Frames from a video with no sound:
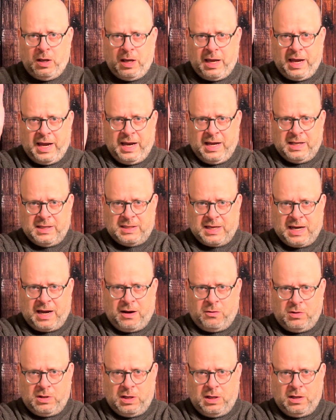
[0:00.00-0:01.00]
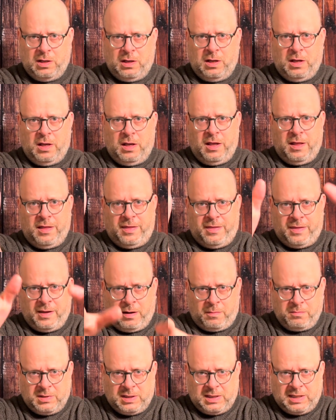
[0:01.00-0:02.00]
Hands out,
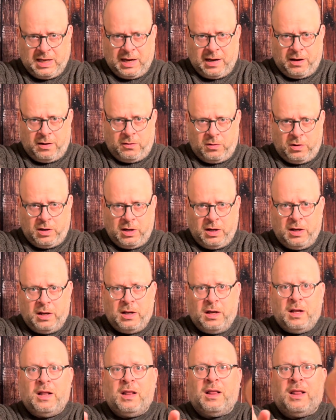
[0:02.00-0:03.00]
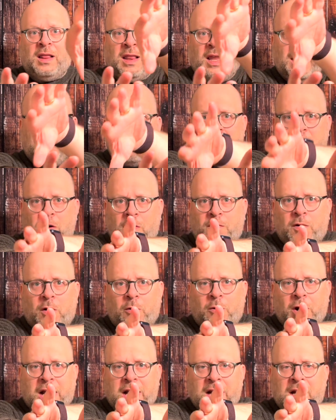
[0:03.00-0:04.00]
thumbs down, left over
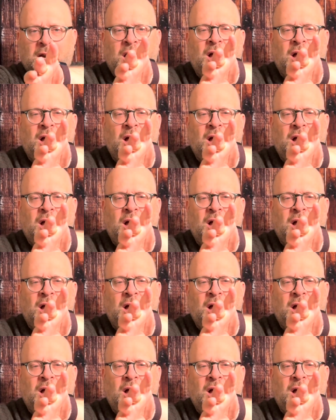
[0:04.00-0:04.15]
right.